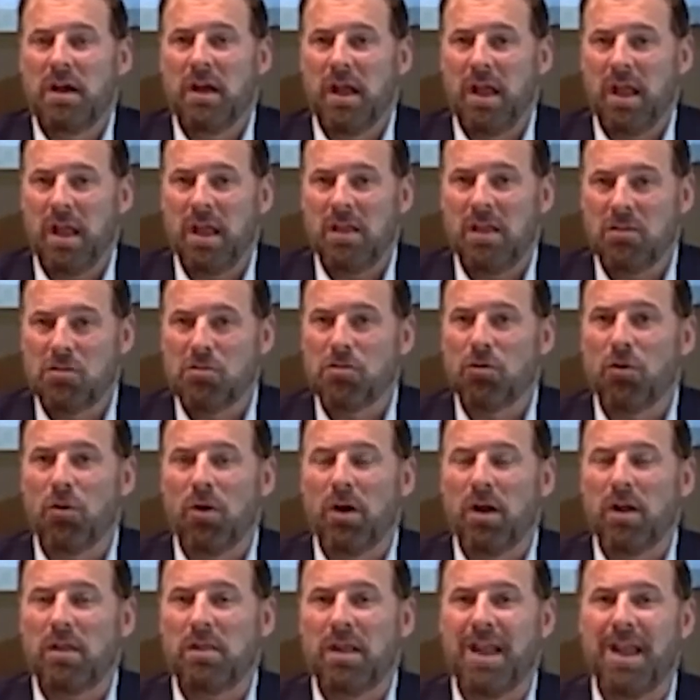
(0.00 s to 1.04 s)

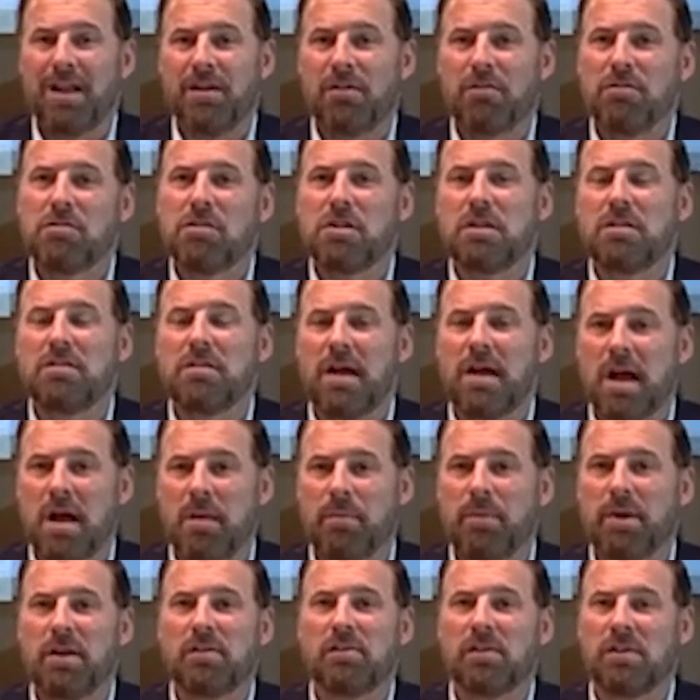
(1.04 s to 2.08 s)
enjoy the energy
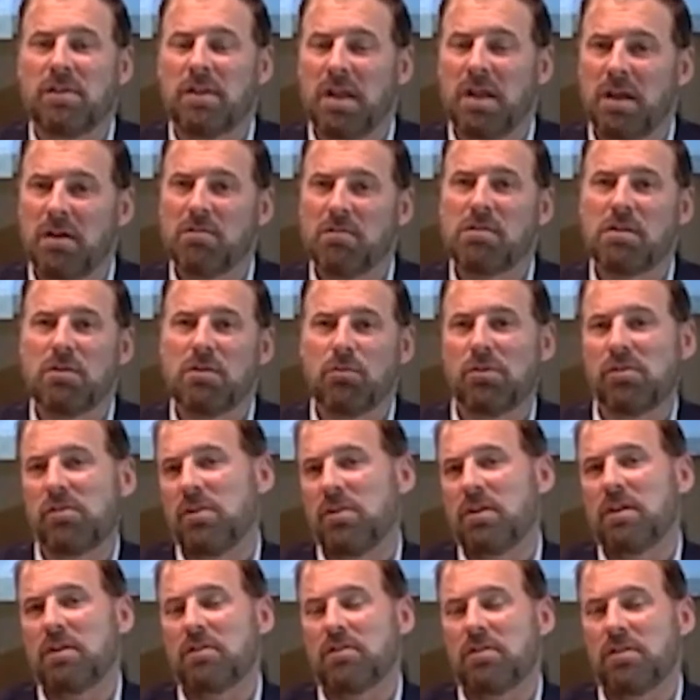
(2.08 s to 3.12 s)
dominance and the energy
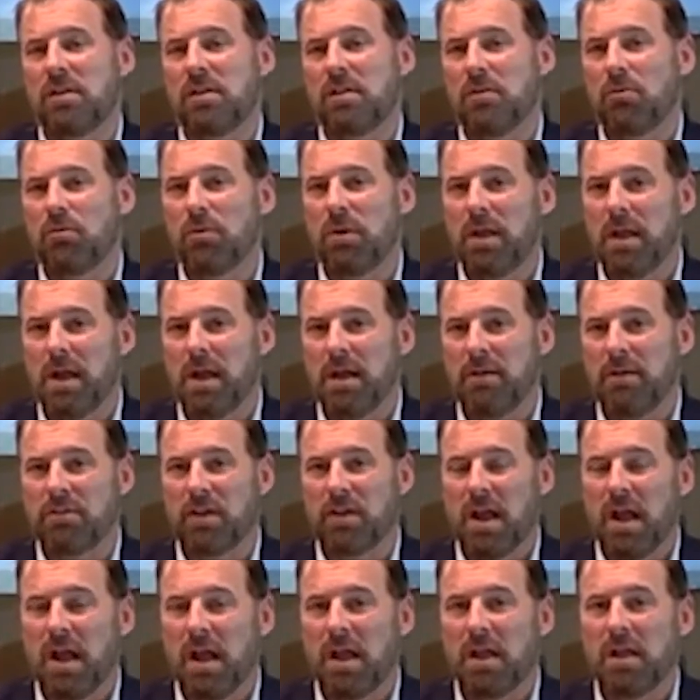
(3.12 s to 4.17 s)
resiliency that we have
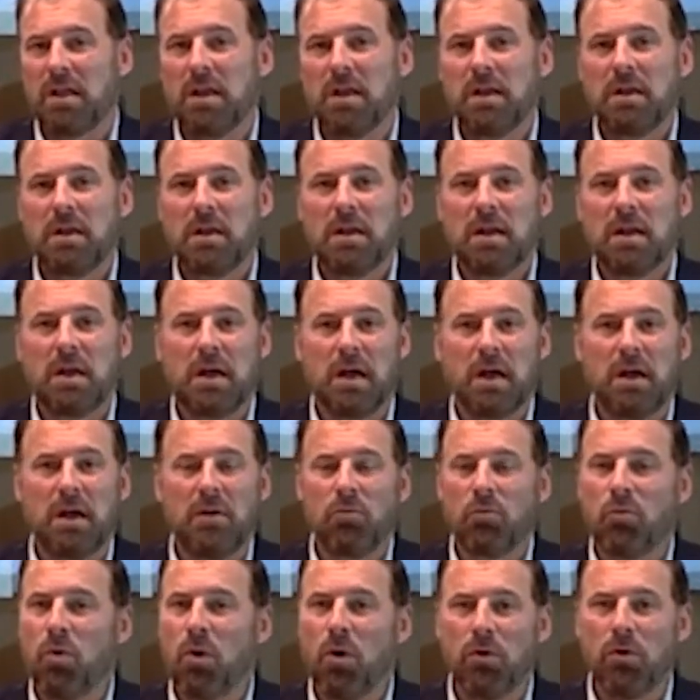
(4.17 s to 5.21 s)
today
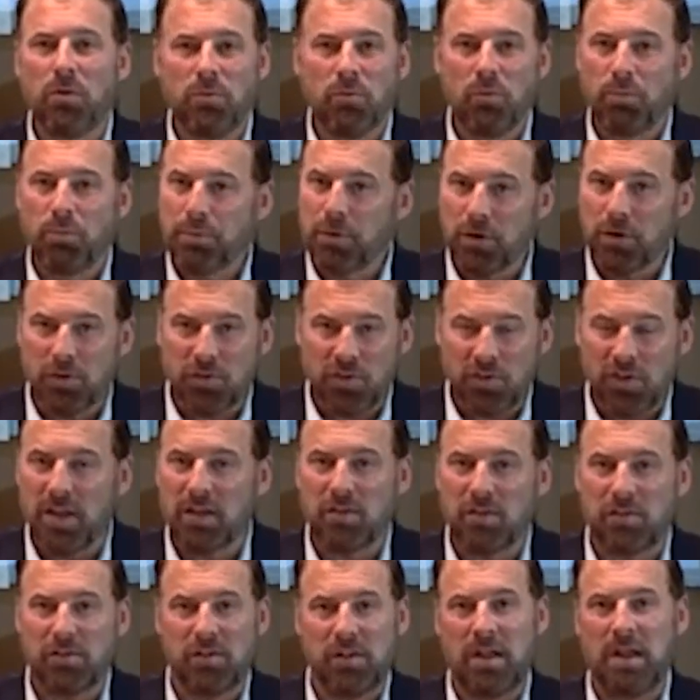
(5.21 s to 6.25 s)
won't
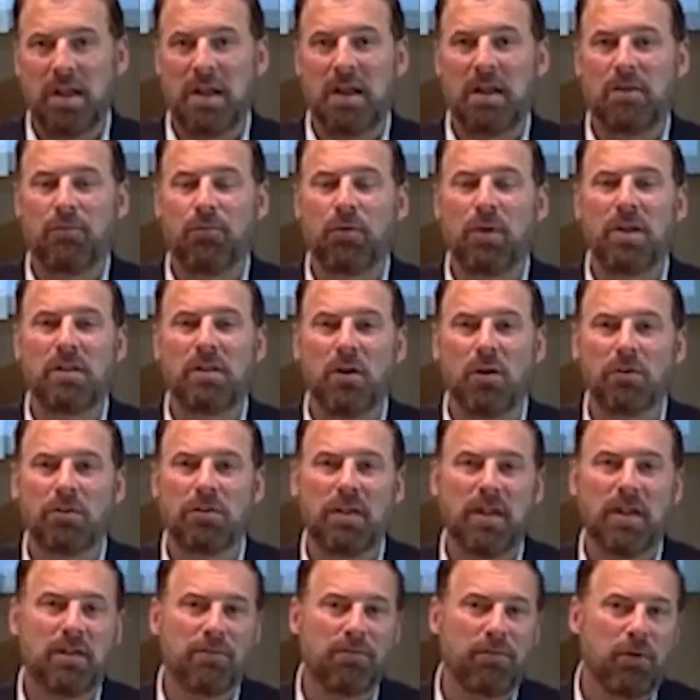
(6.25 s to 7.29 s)
persist. And if we don't
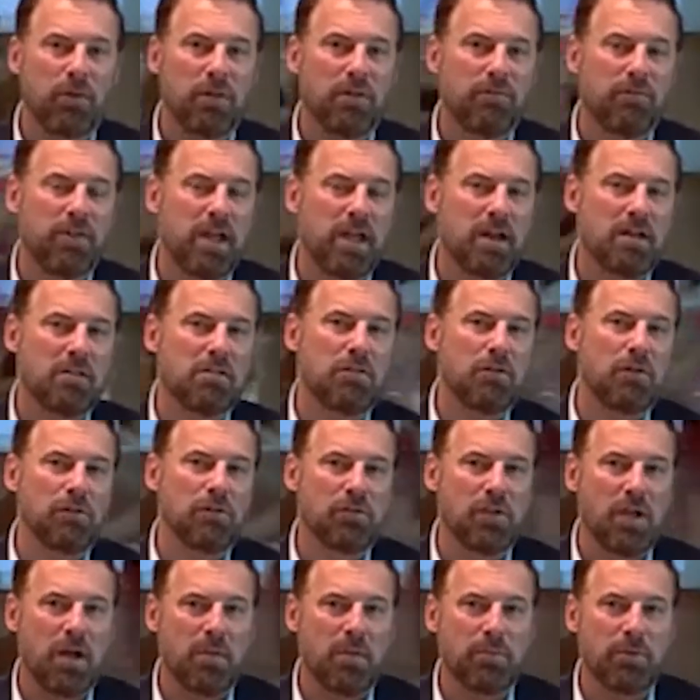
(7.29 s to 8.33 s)
take full advantage of those
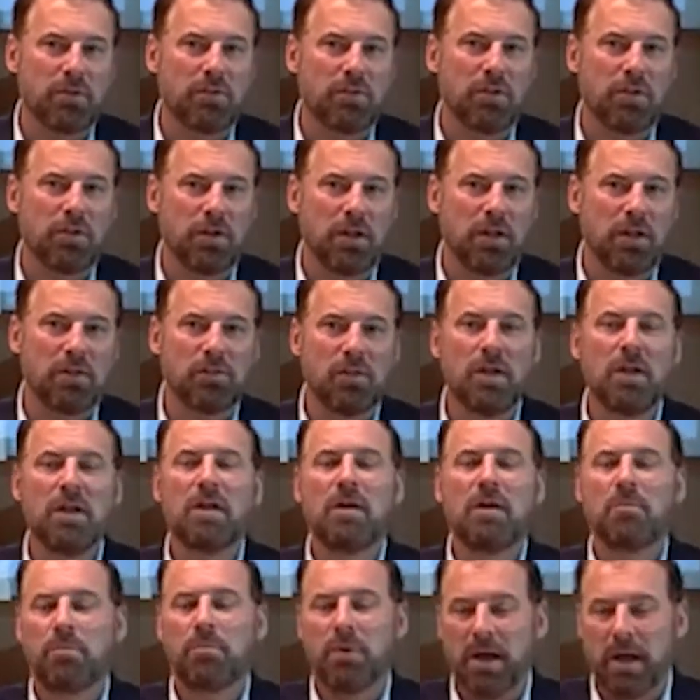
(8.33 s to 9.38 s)
opportunities
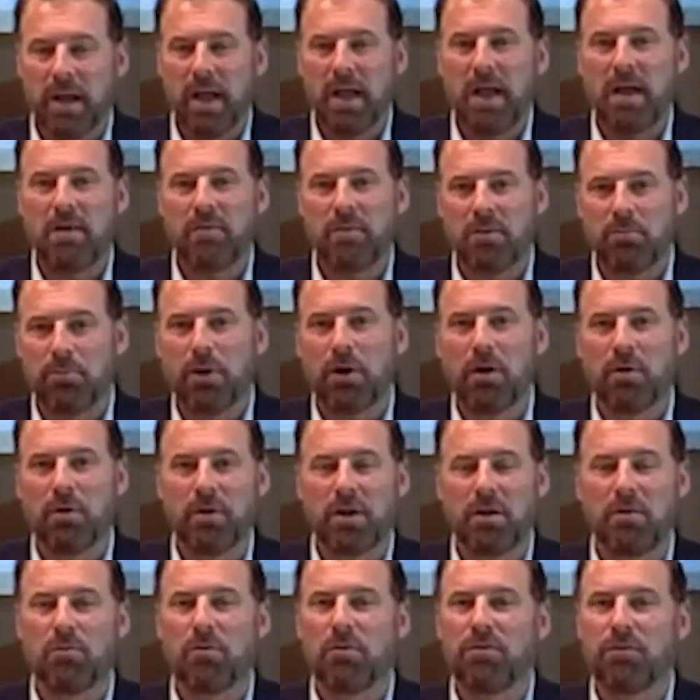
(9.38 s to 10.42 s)
by having
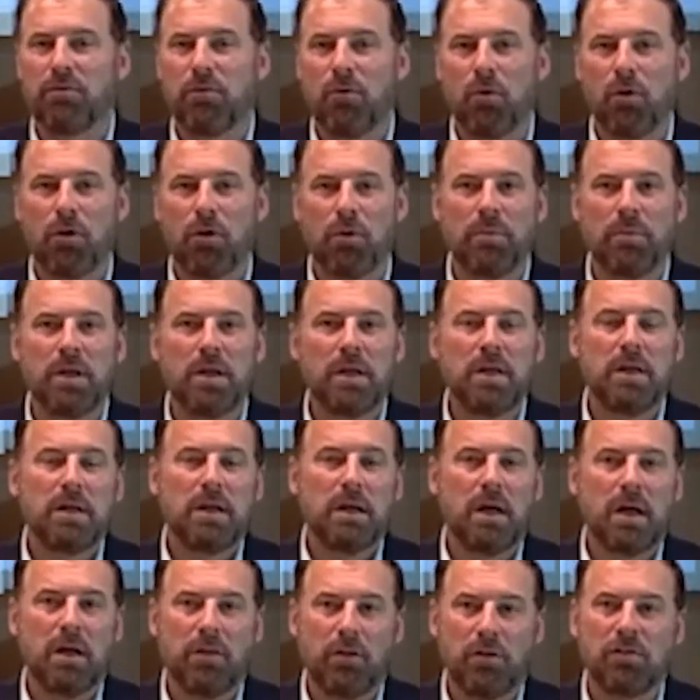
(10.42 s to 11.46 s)
permitting reform,
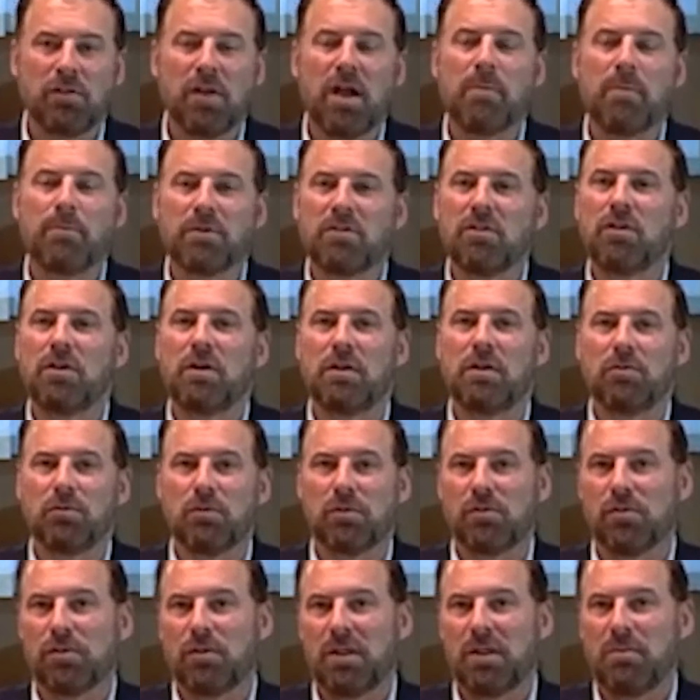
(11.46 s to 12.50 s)
those opportunities will
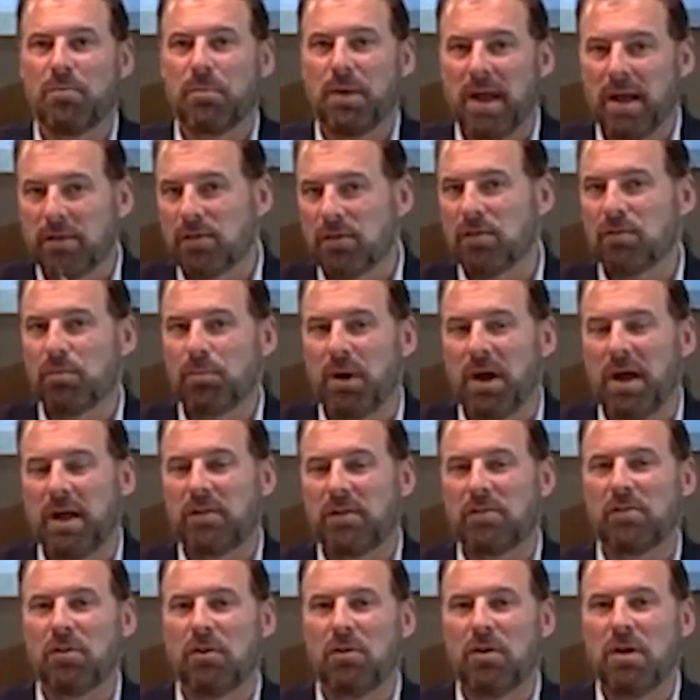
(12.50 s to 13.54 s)
certainly pass us by.
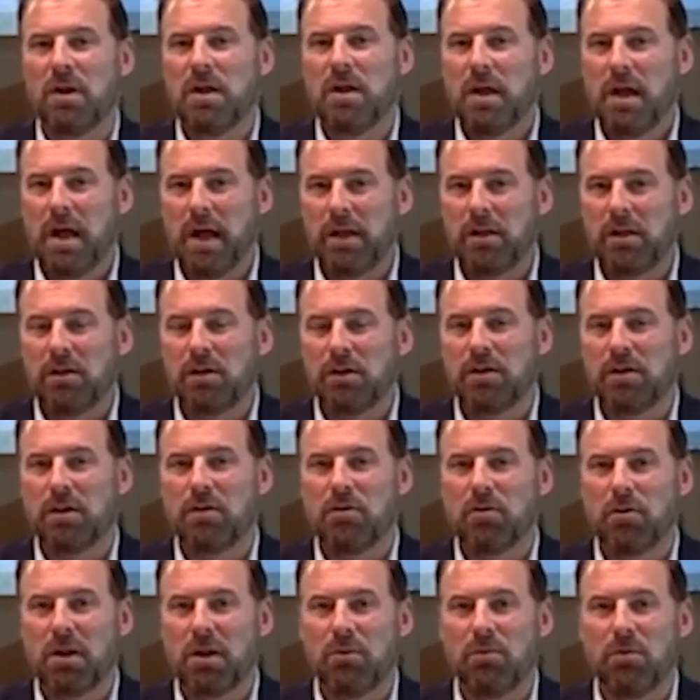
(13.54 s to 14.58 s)
So I couldn't
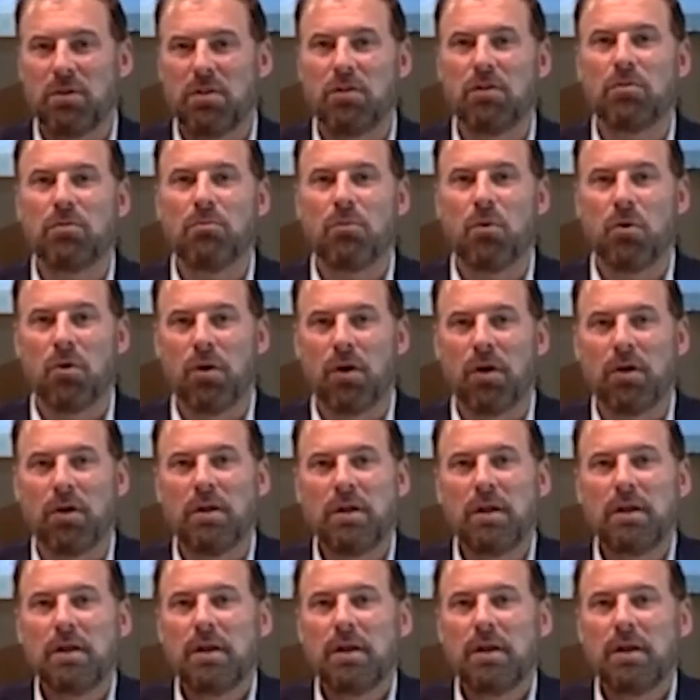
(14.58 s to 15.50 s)
agree with you more.